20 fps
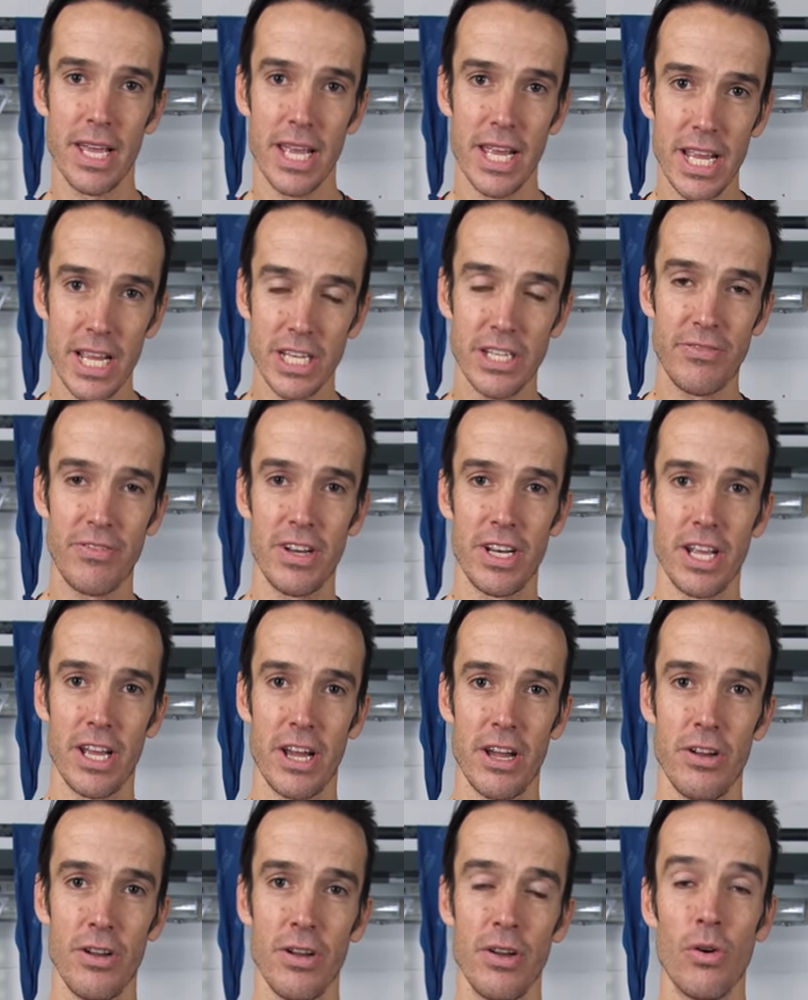Each
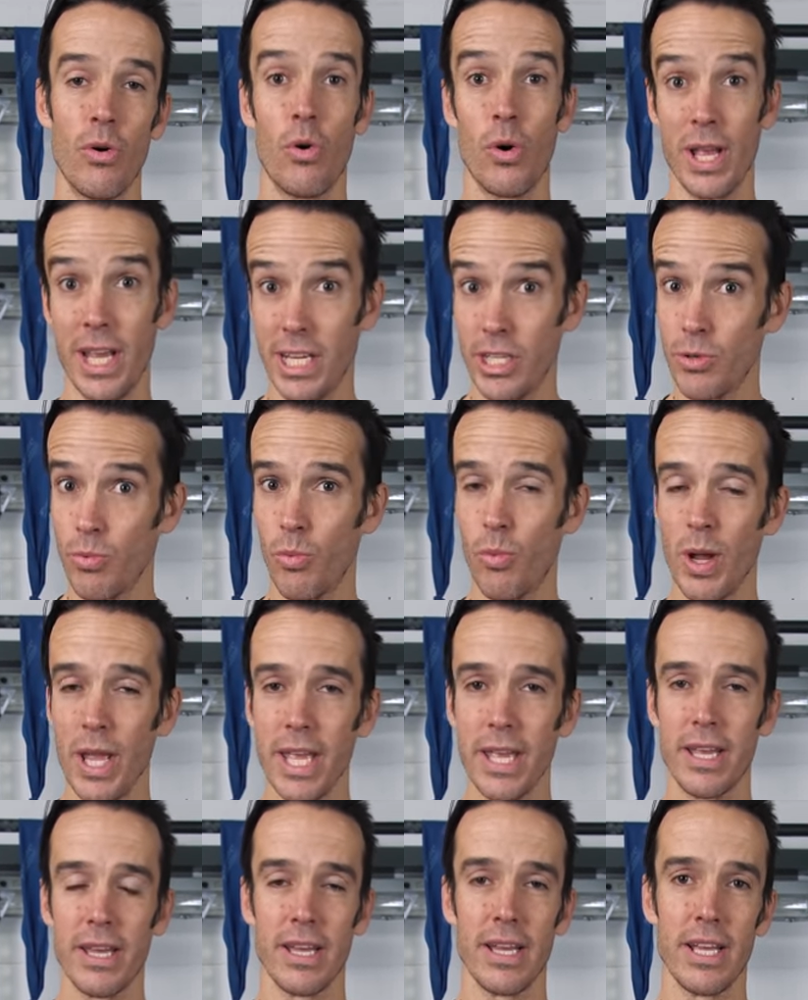video, or each
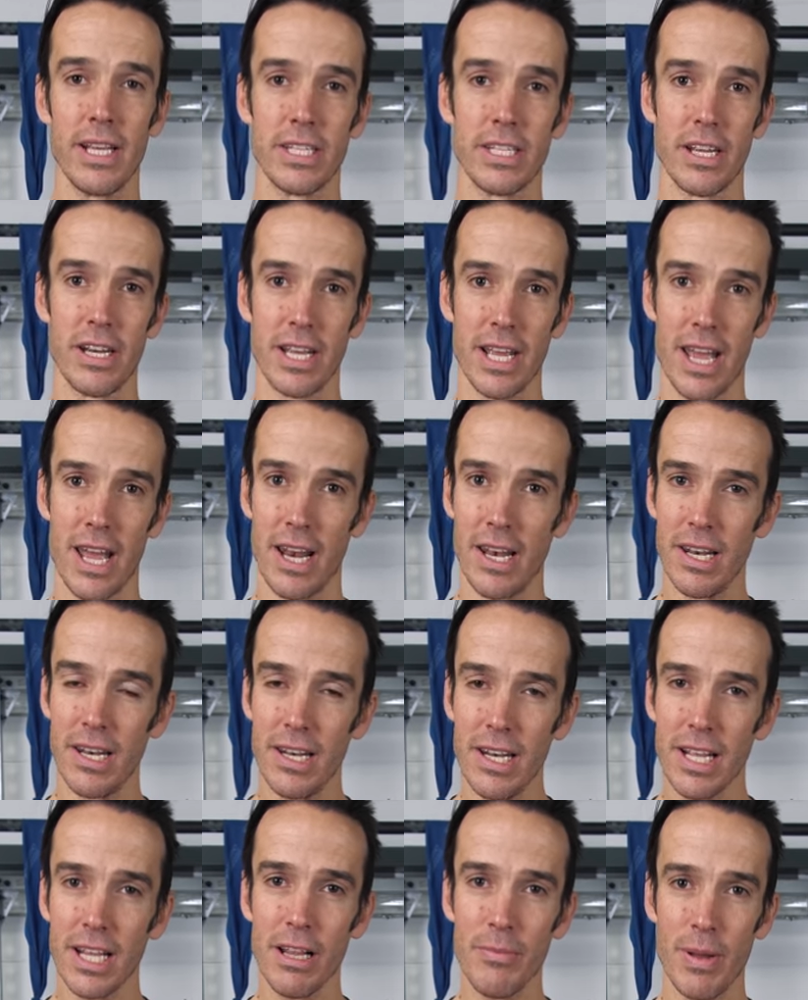week, it's gonna get a
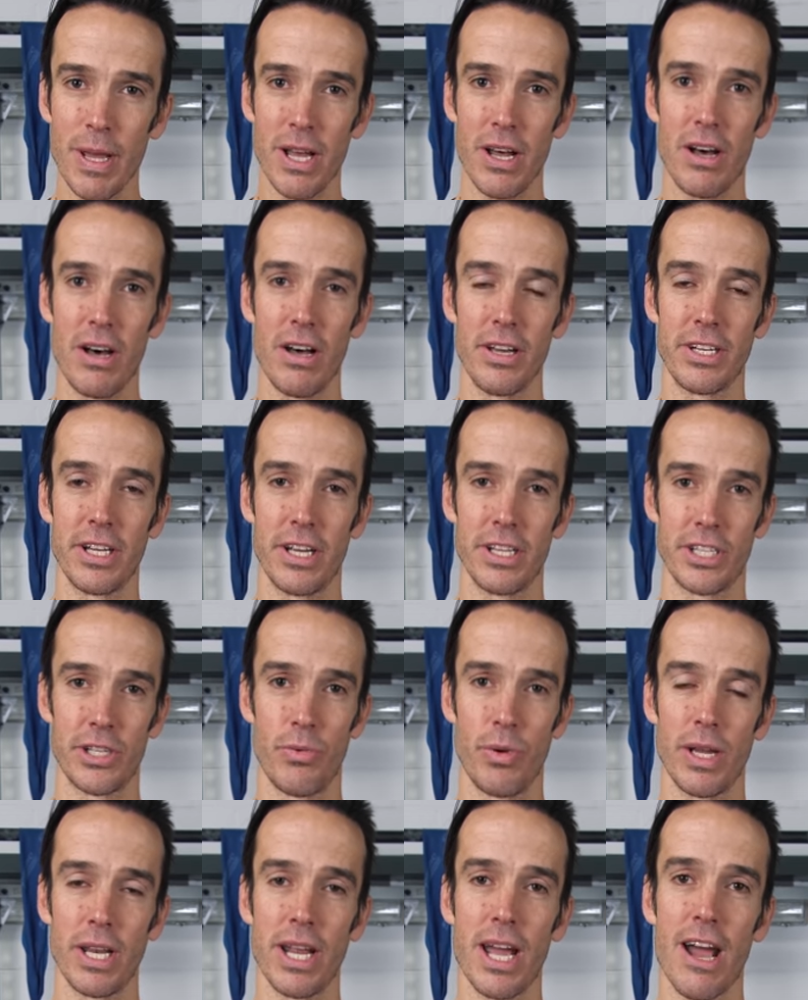little bit harder,
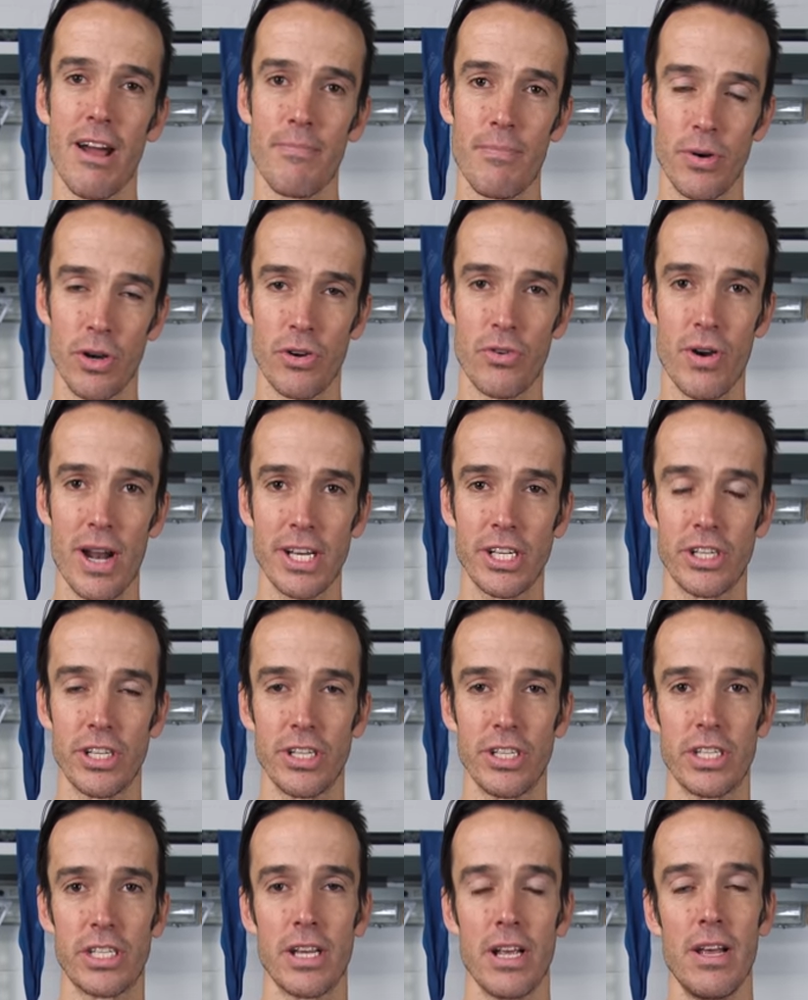so we're gonna have
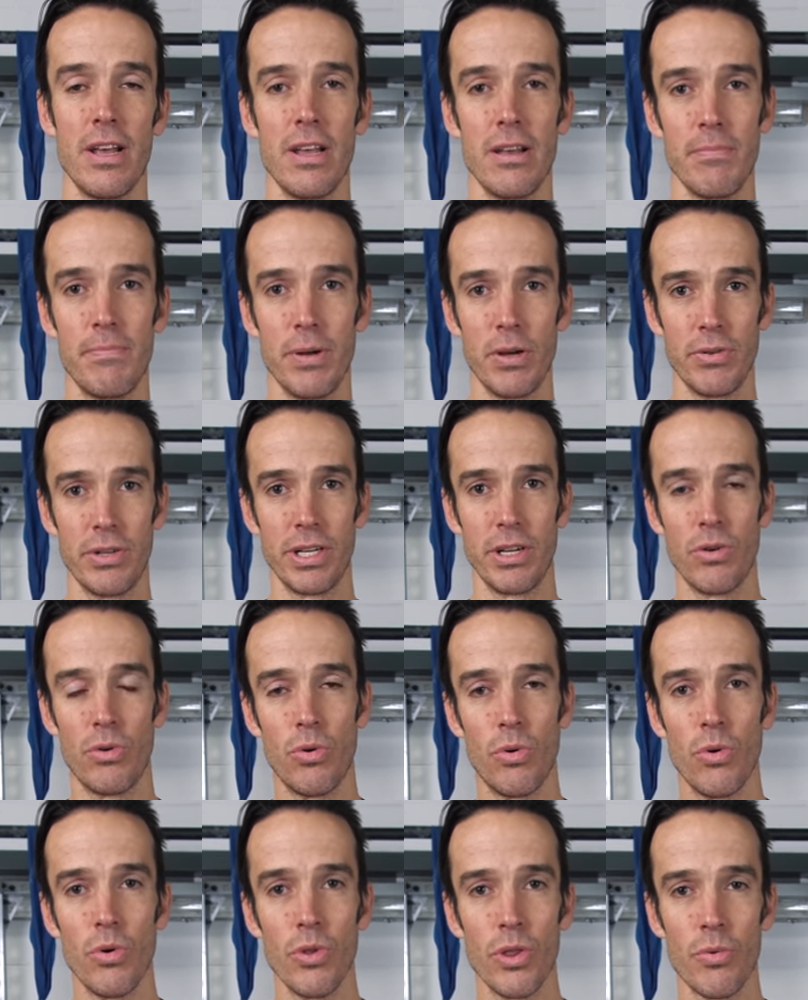progressions building
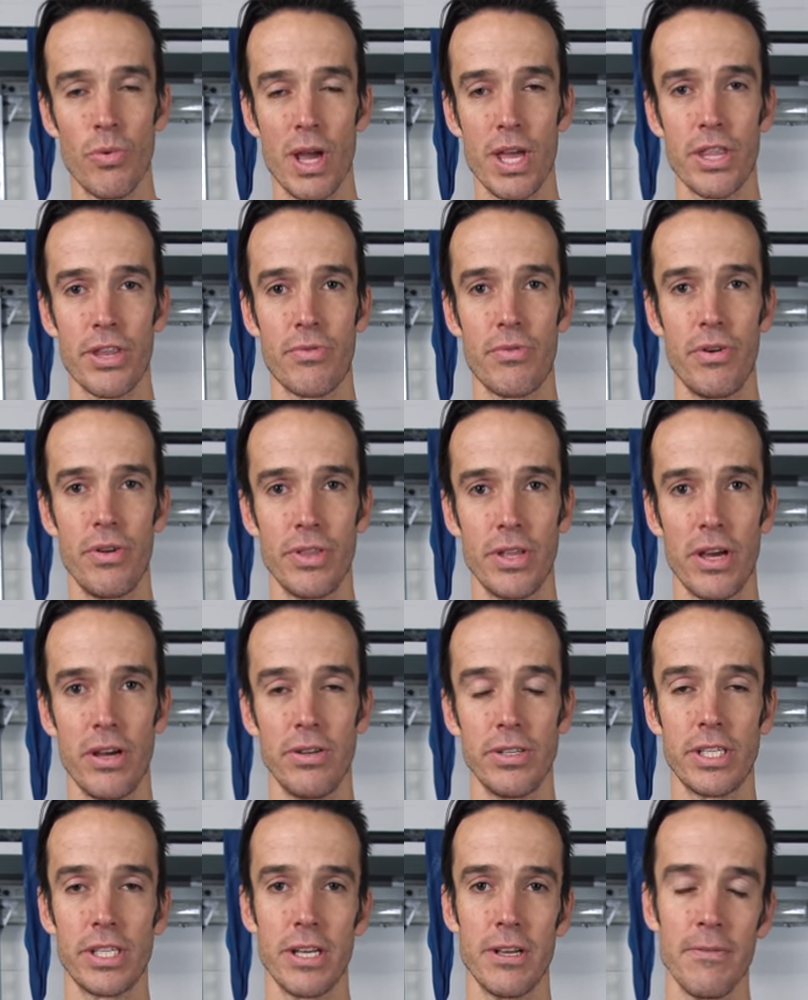all the way through
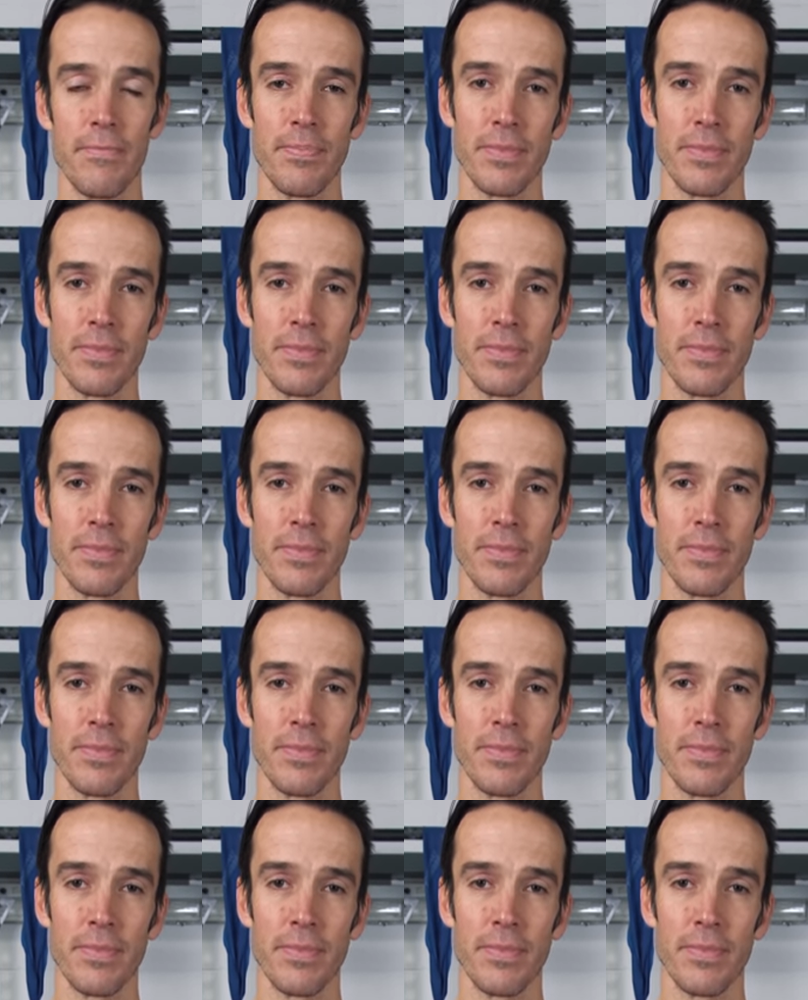those.